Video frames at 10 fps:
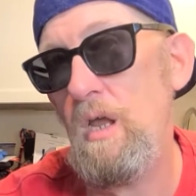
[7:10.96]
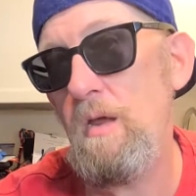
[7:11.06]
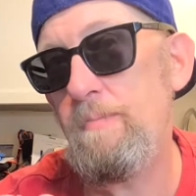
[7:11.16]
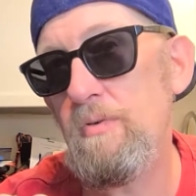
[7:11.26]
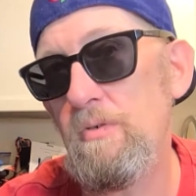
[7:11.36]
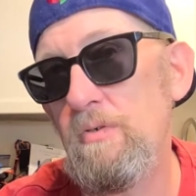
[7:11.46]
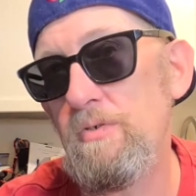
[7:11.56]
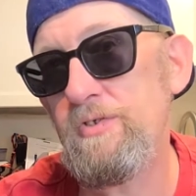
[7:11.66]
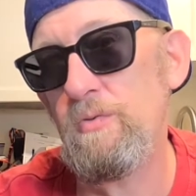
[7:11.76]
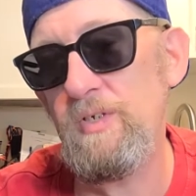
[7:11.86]

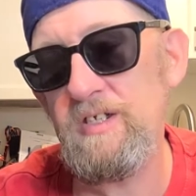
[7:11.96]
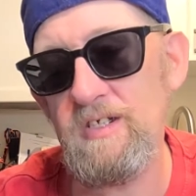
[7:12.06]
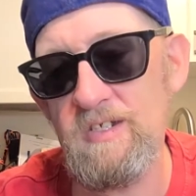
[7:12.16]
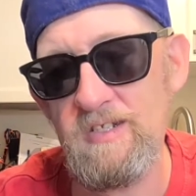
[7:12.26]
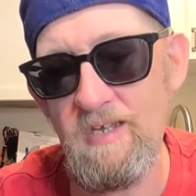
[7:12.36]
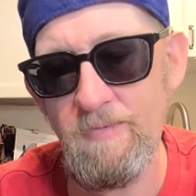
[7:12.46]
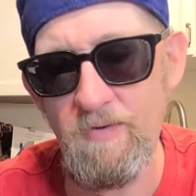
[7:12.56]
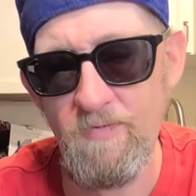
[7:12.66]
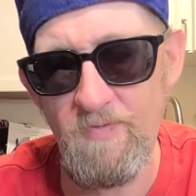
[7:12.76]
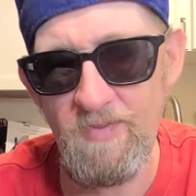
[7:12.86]
April 27th.